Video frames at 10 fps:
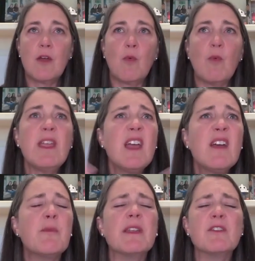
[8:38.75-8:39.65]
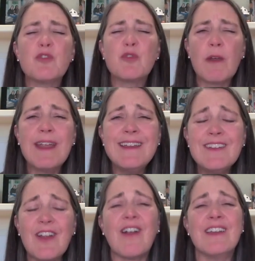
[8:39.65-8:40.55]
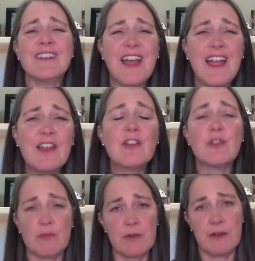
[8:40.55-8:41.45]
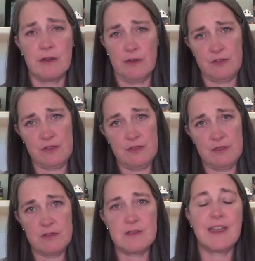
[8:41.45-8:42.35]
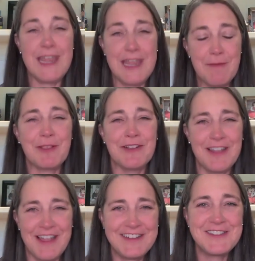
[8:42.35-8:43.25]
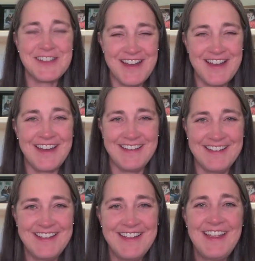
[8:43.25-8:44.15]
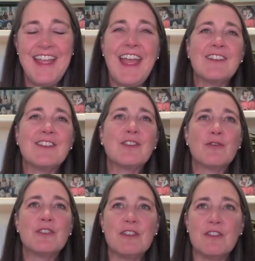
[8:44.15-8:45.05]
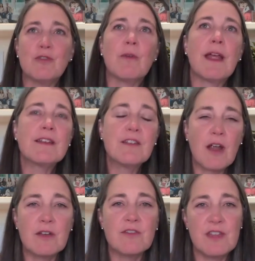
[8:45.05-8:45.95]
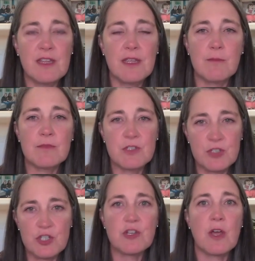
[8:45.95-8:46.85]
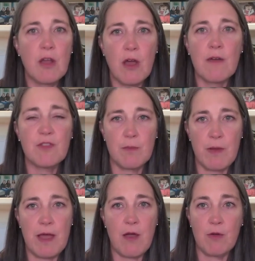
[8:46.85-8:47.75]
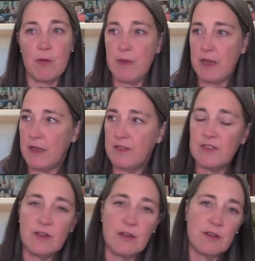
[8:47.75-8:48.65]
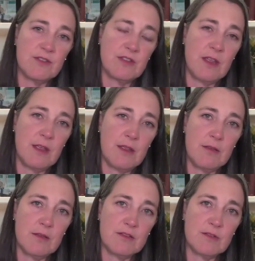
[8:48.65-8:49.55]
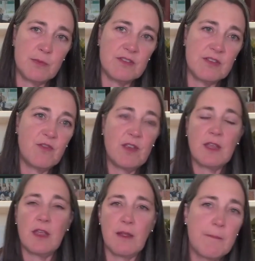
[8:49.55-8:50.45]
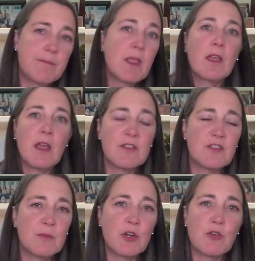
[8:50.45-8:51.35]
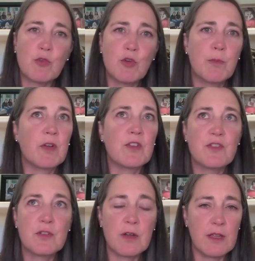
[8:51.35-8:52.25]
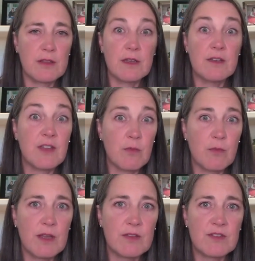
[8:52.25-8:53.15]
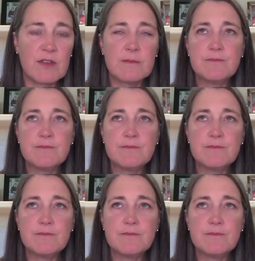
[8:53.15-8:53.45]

We have been trained our entire careers to keep the lights on. And so to direct our team to shut off the power because there is a specific customer group or a circuit that is at risk